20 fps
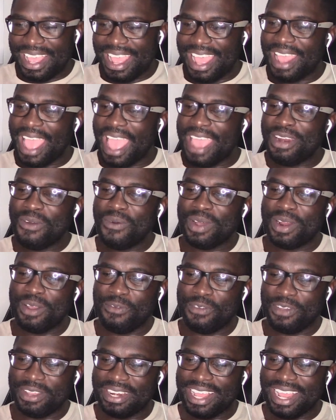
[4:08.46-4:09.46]
I don't want
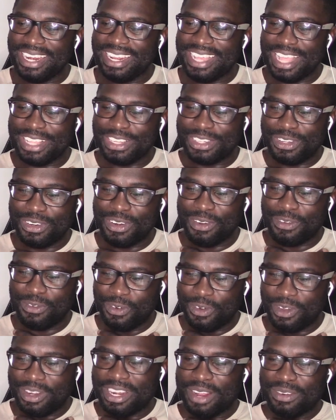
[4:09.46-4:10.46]
to think that the astronaut
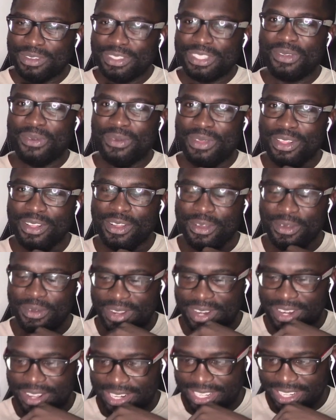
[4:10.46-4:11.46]
thought that was a real
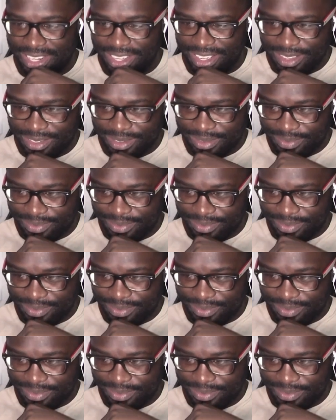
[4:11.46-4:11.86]
gorilla, did he?